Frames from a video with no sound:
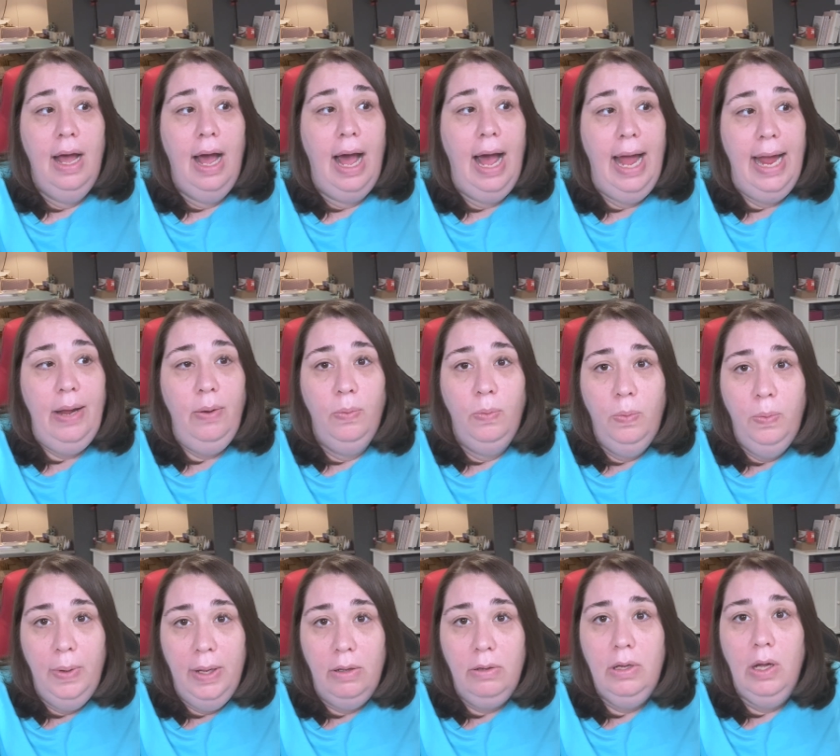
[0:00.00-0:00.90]
I
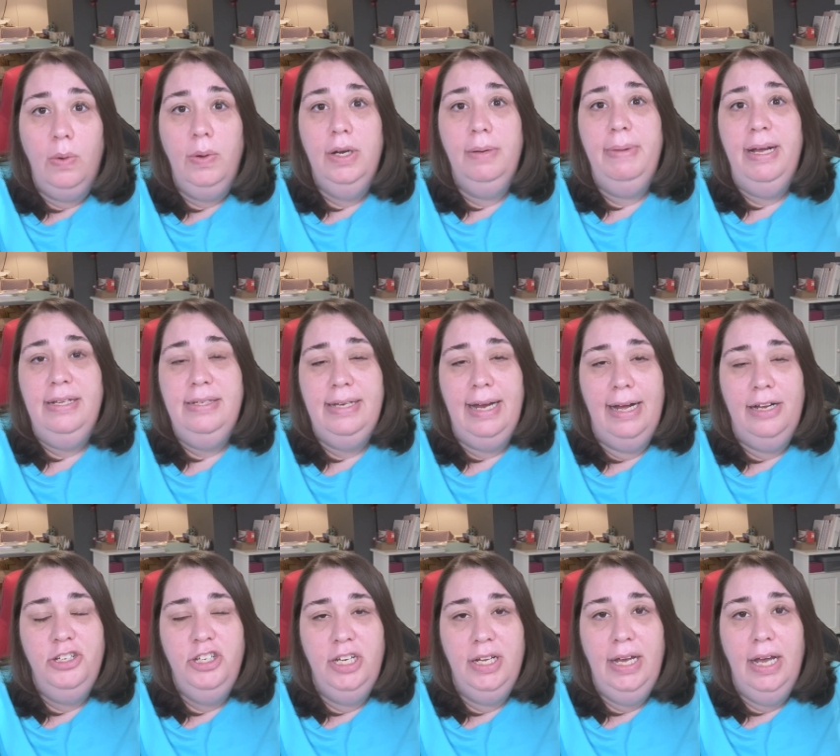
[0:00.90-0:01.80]
will go into my
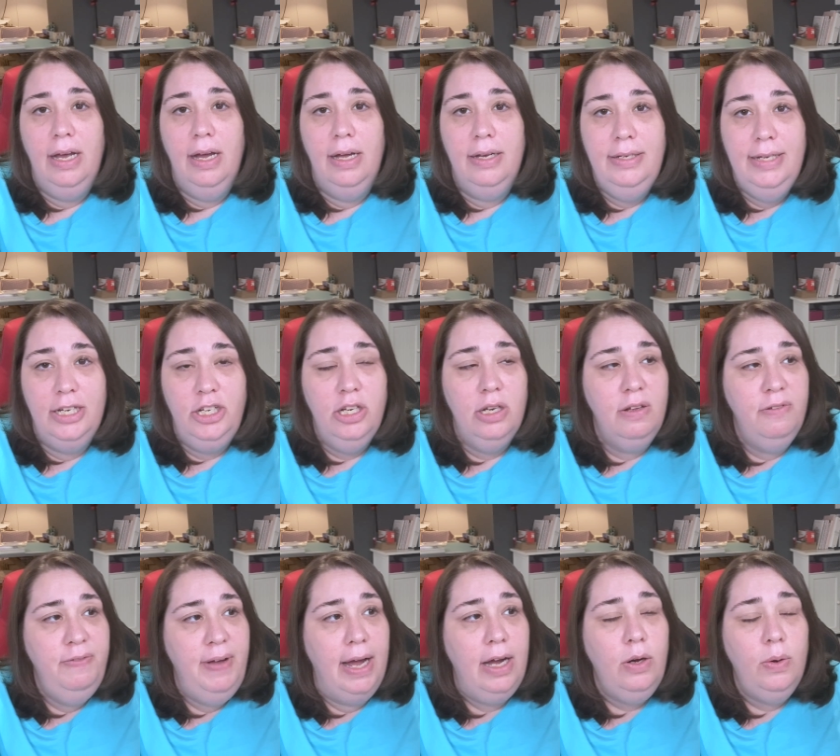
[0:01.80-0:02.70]
stash to get additional
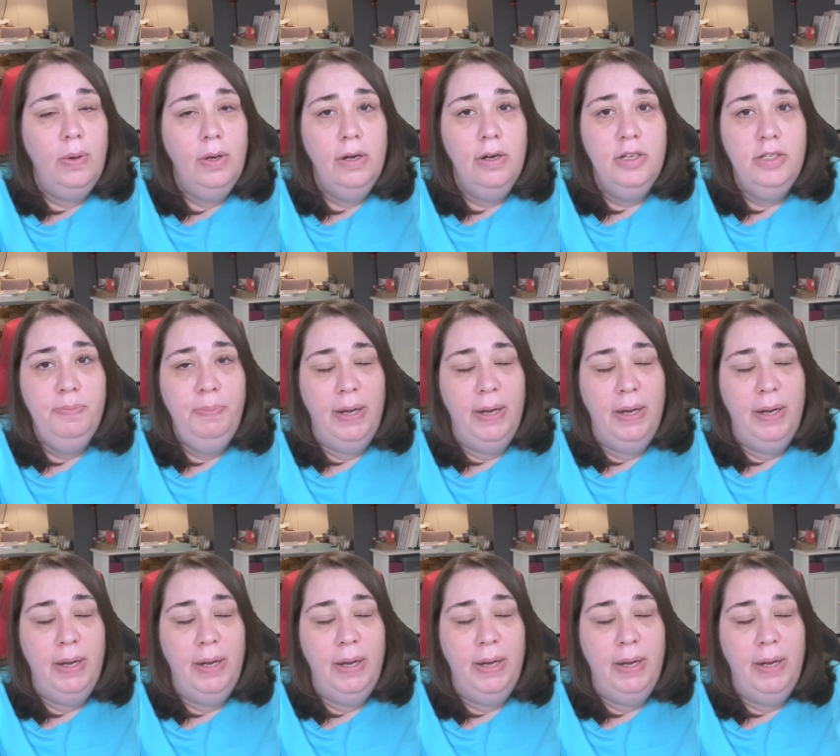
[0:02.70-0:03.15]
fat quarters,